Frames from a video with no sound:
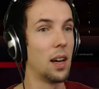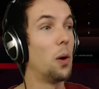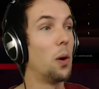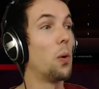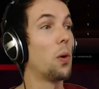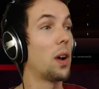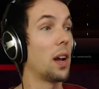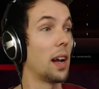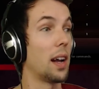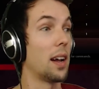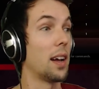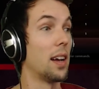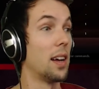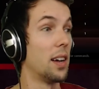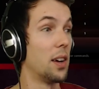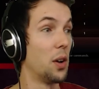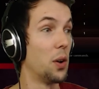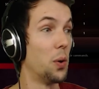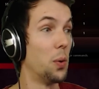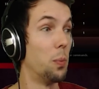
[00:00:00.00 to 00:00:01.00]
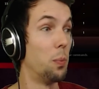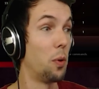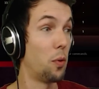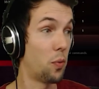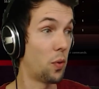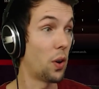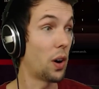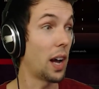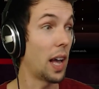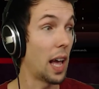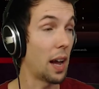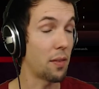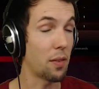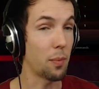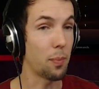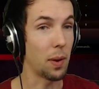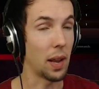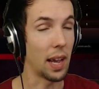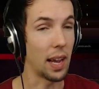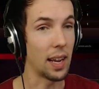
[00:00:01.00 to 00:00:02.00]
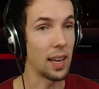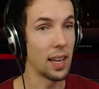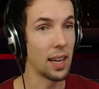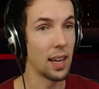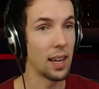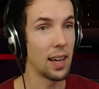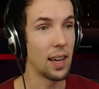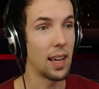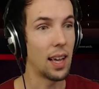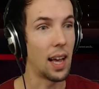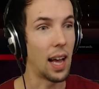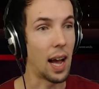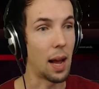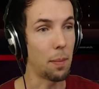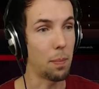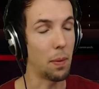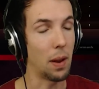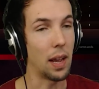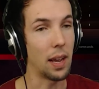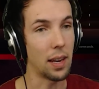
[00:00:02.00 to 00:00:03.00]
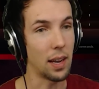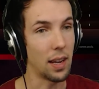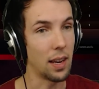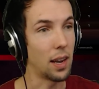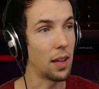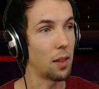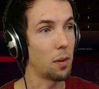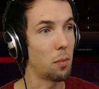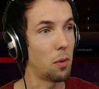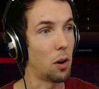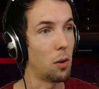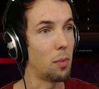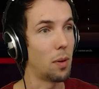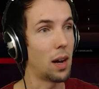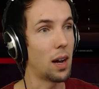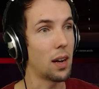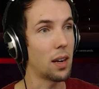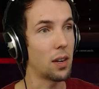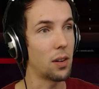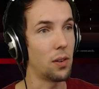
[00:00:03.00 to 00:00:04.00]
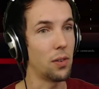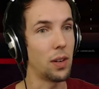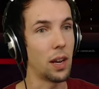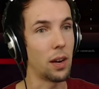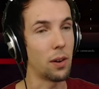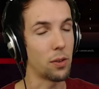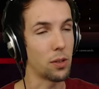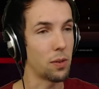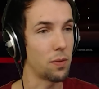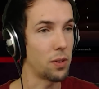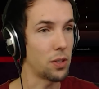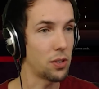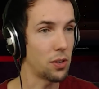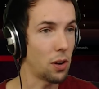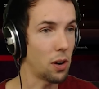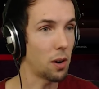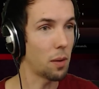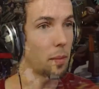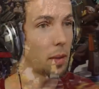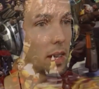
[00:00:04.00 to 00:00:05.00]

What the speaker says: Okay, before I ever played, I played another MOBA called Heroes of the Storm.